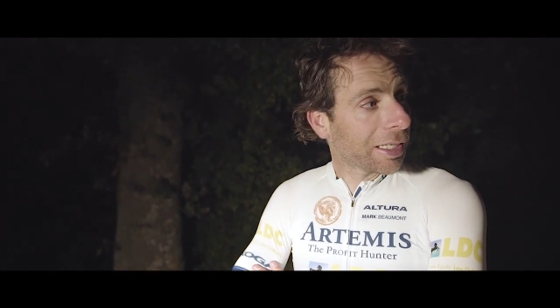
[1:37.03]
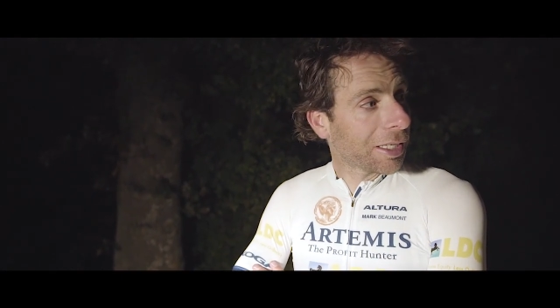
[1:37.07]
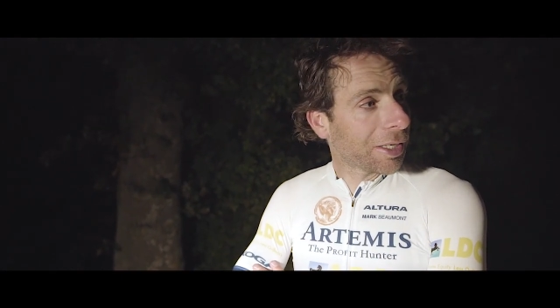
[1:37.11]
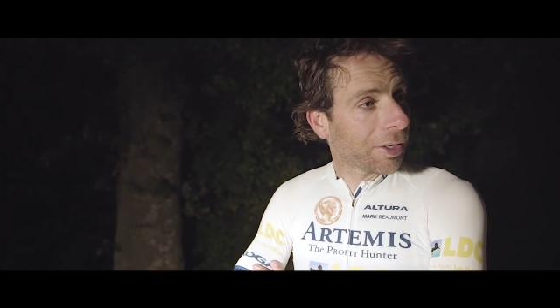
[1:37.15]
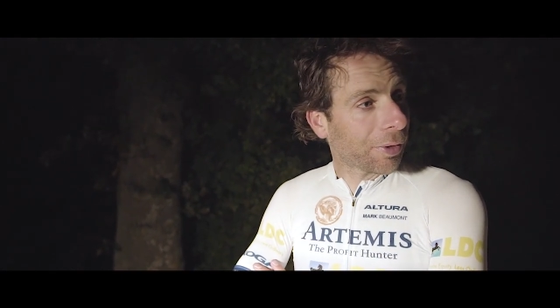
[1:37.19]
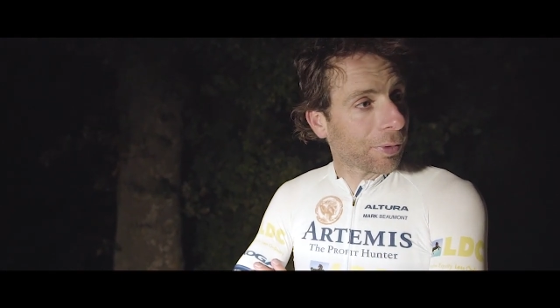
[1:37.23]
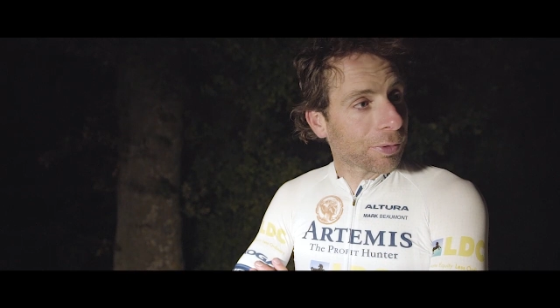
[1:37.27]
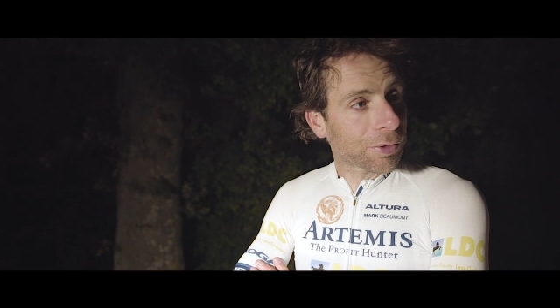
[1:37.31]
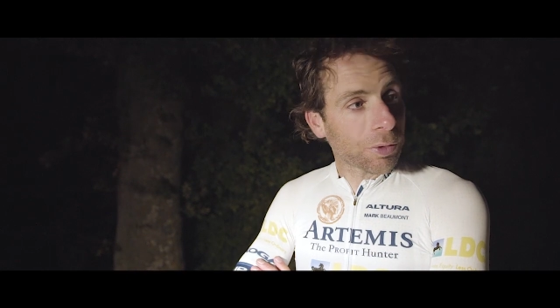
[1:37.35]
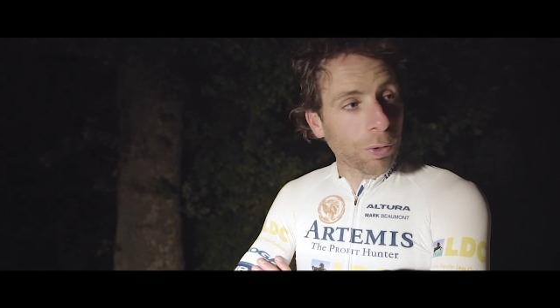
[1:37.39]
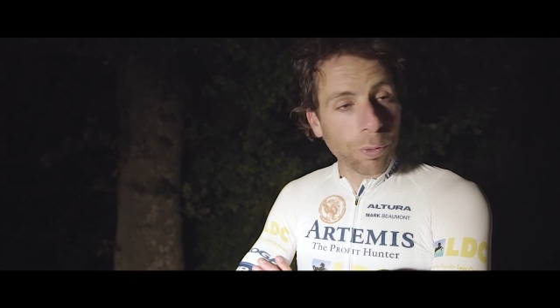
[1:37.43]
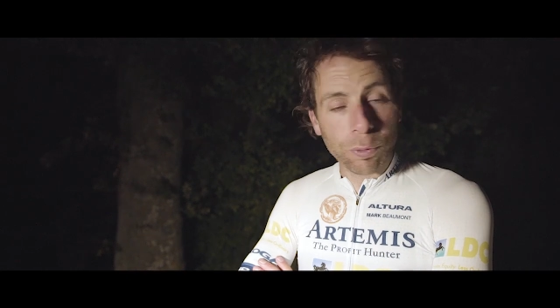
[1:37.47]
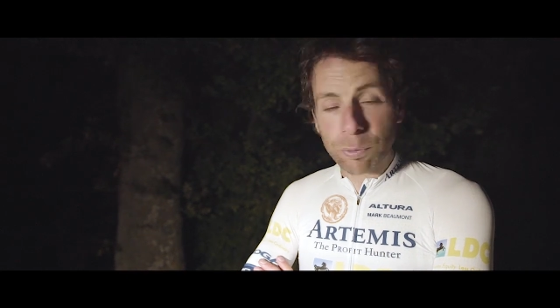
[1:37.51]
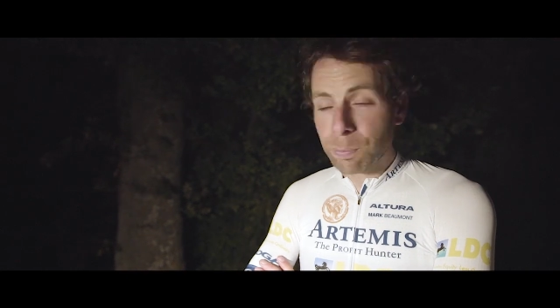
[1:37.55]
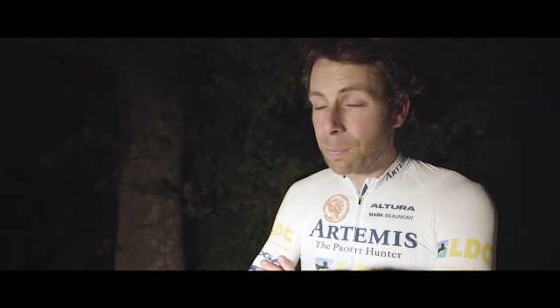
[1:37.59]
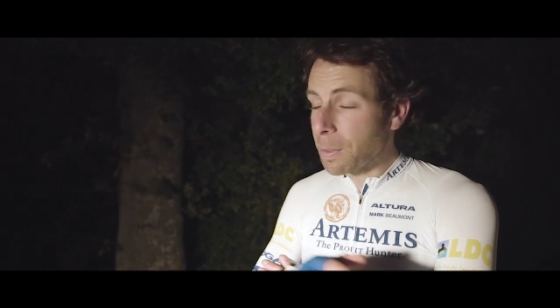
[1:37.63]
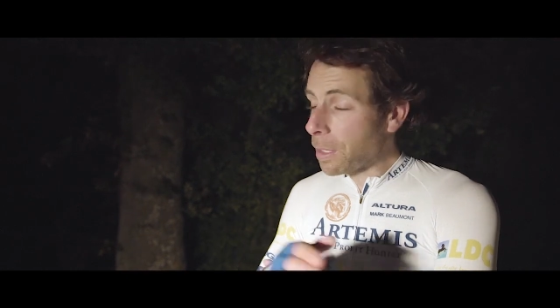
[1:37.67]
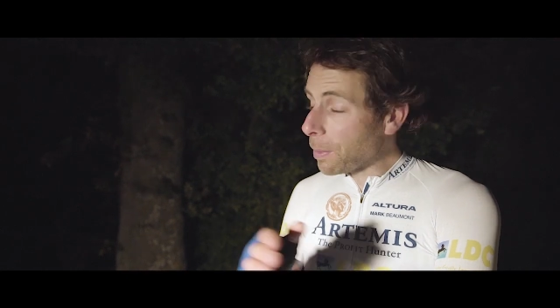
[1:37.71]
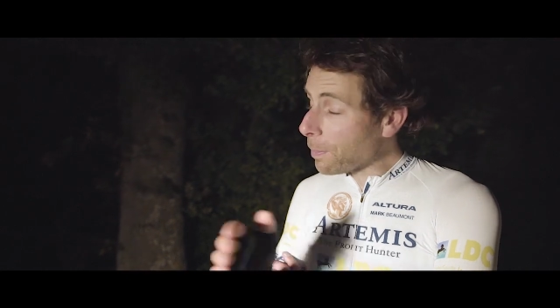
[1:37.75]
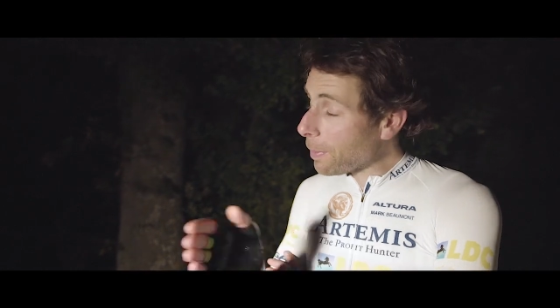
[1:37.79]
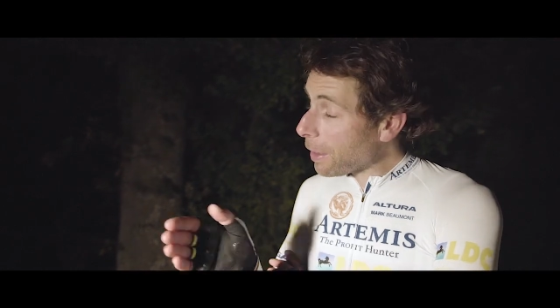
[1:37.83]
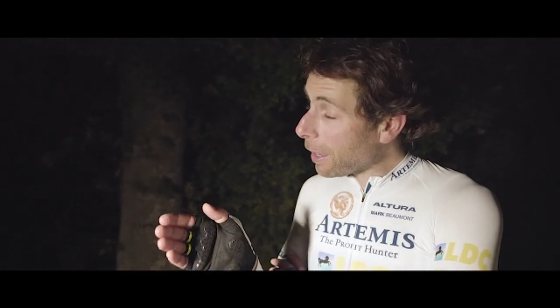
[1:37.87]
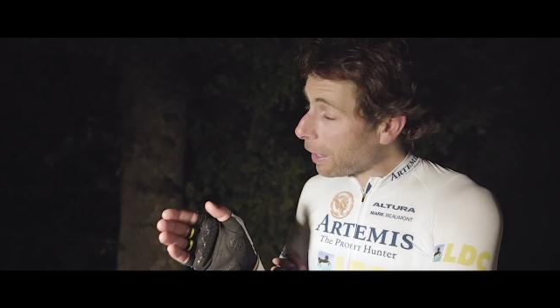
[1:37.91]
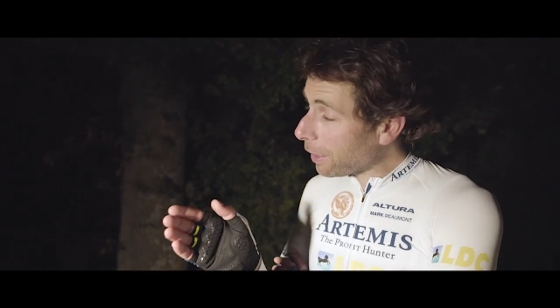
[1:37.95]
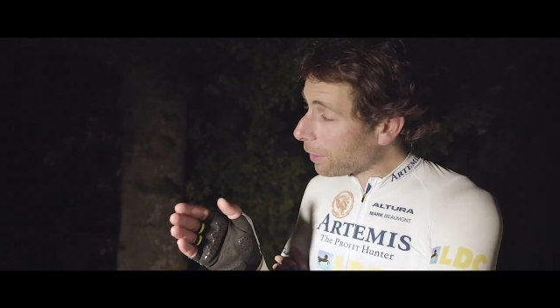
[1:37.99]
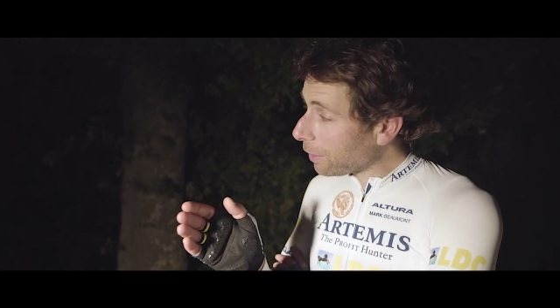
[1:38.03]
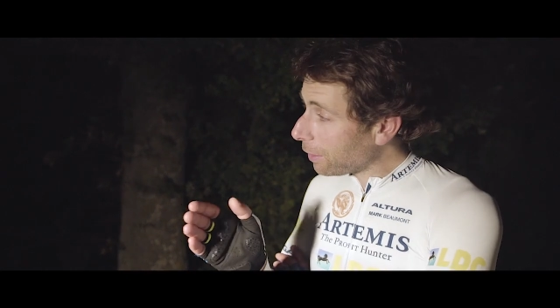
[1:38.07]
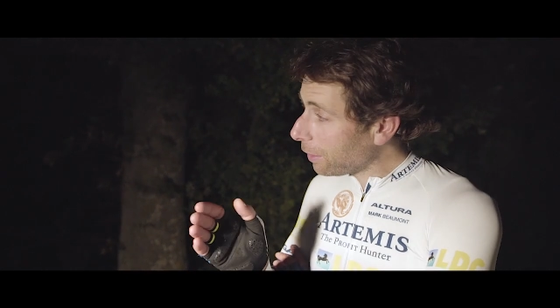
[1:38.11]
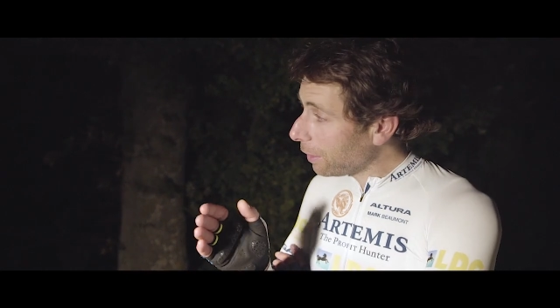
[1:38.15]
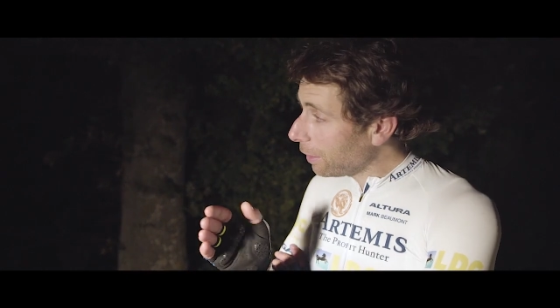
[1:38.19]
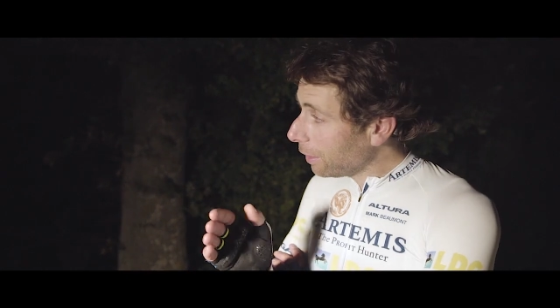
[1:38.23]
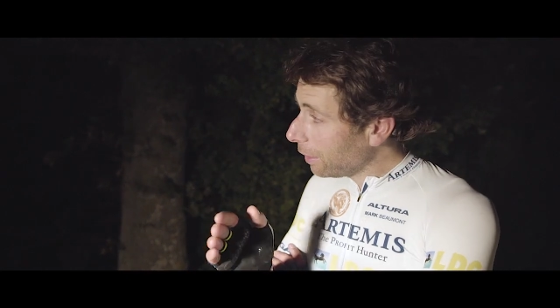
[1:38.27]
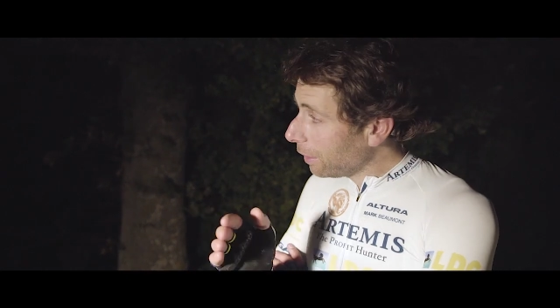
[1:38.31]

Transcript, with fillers: You know, it's always been about